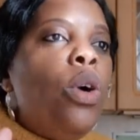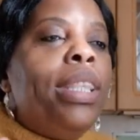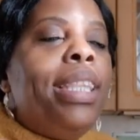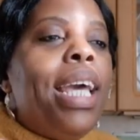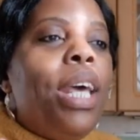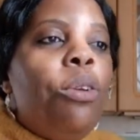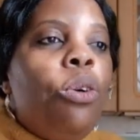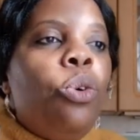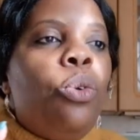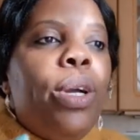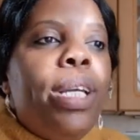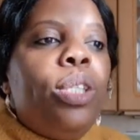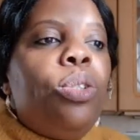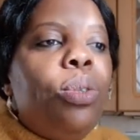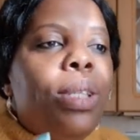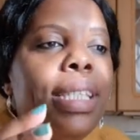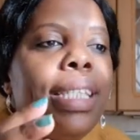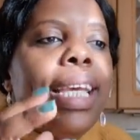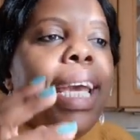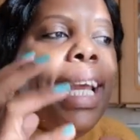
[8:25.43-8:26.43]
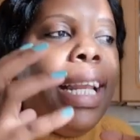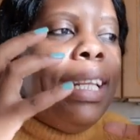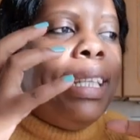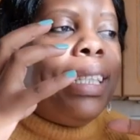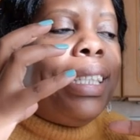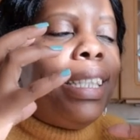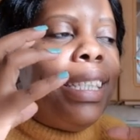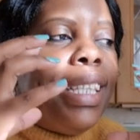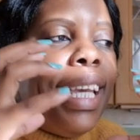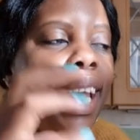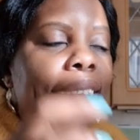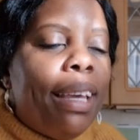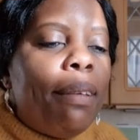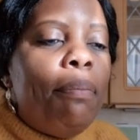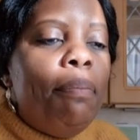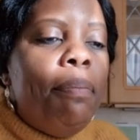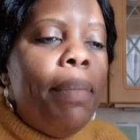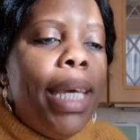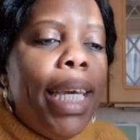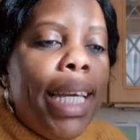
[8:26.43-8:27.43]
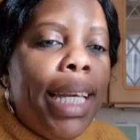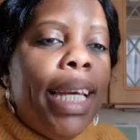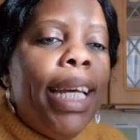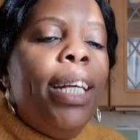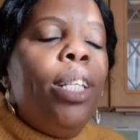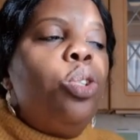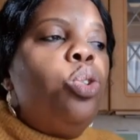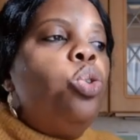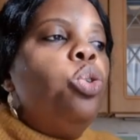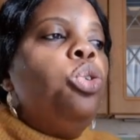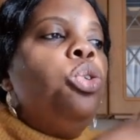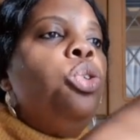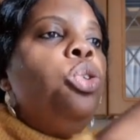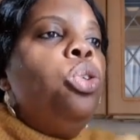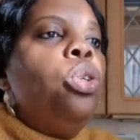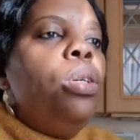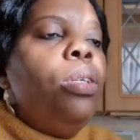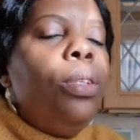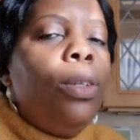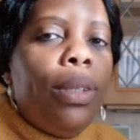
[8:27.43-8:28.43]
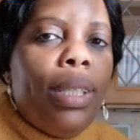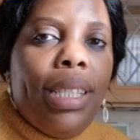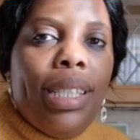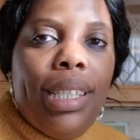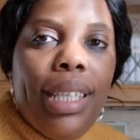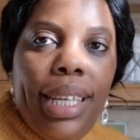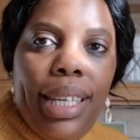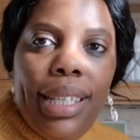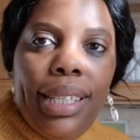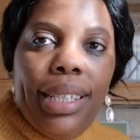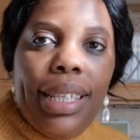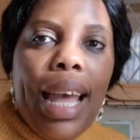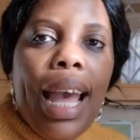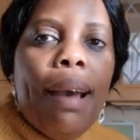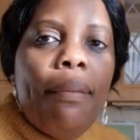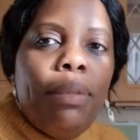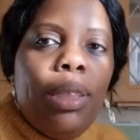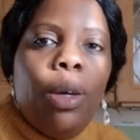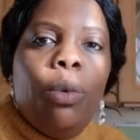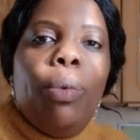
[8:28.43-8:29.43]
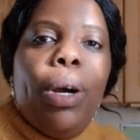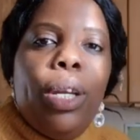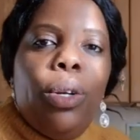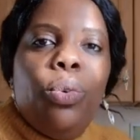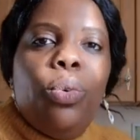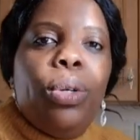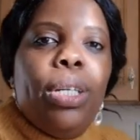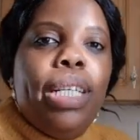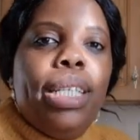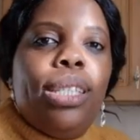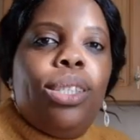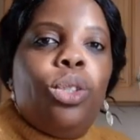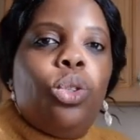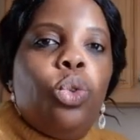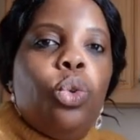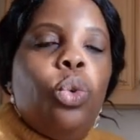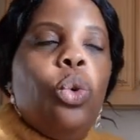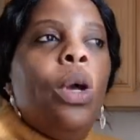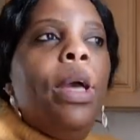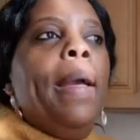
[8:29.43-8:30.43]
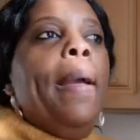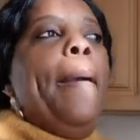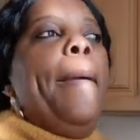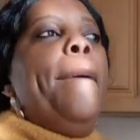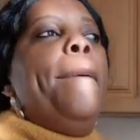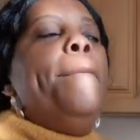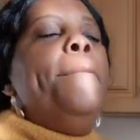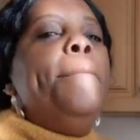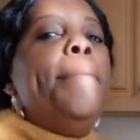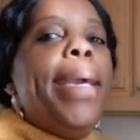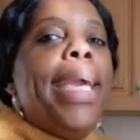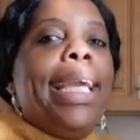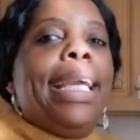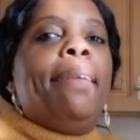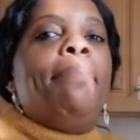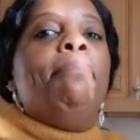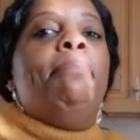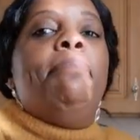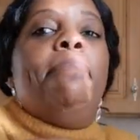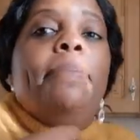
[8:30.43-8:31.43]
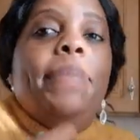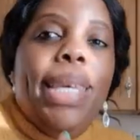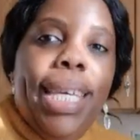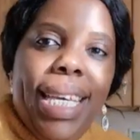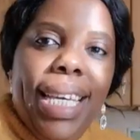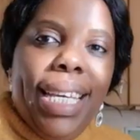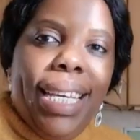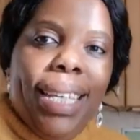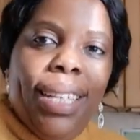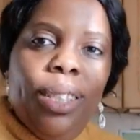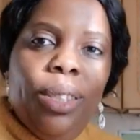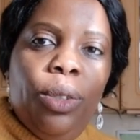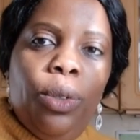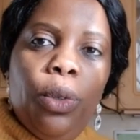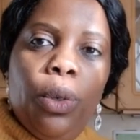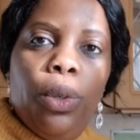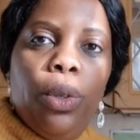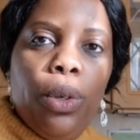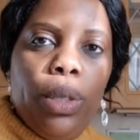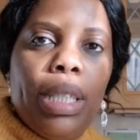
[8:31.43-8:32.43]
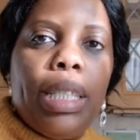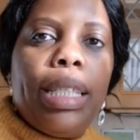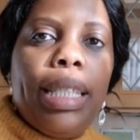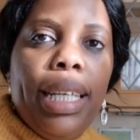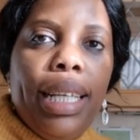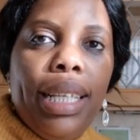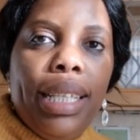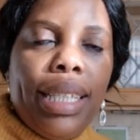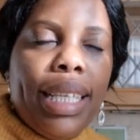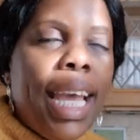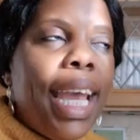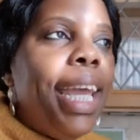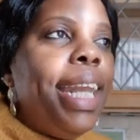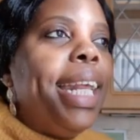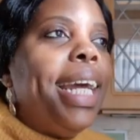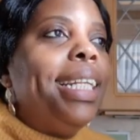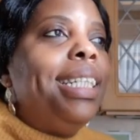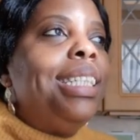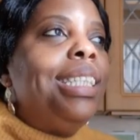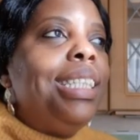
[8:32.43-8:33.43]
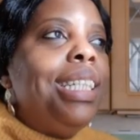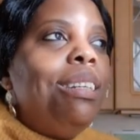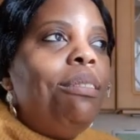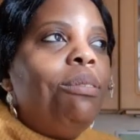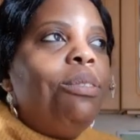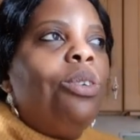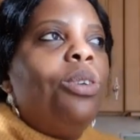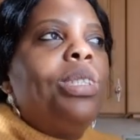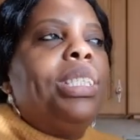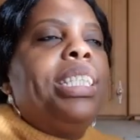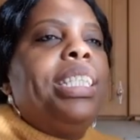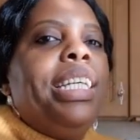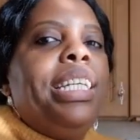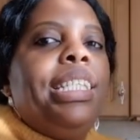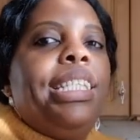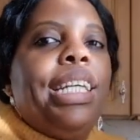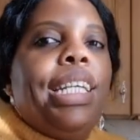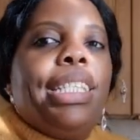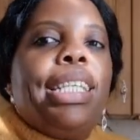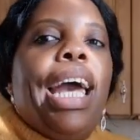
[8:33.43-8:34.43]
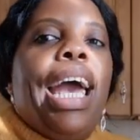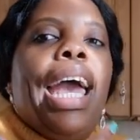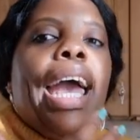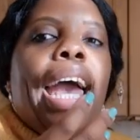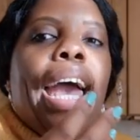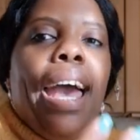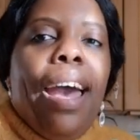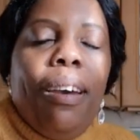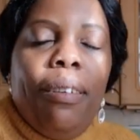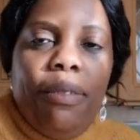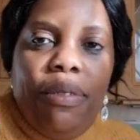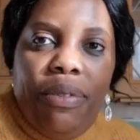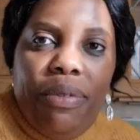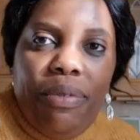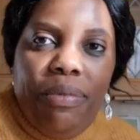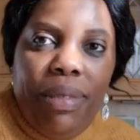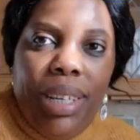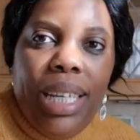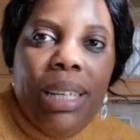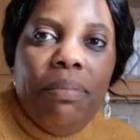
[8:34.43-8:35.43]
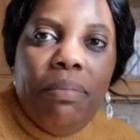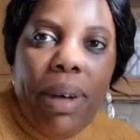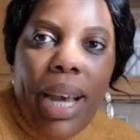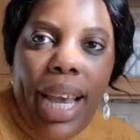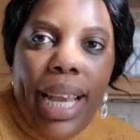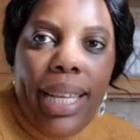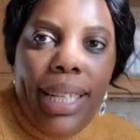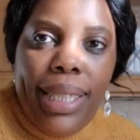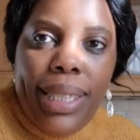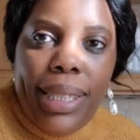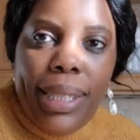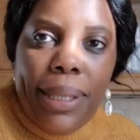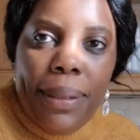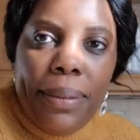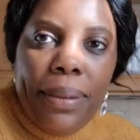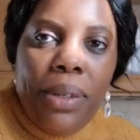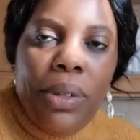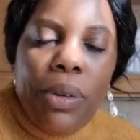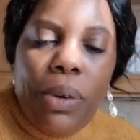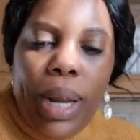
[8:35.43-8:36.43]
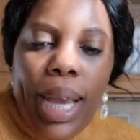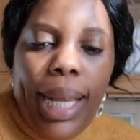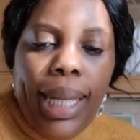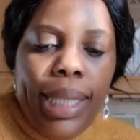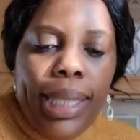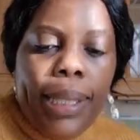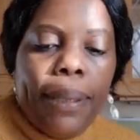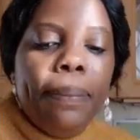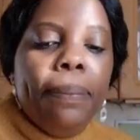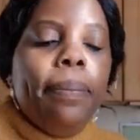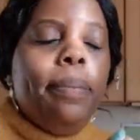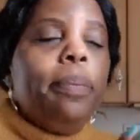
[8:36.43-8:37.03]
they're not going to take me to do those things. I'm the one who needs to make me do those things and achieve those things that I have in mind. All right?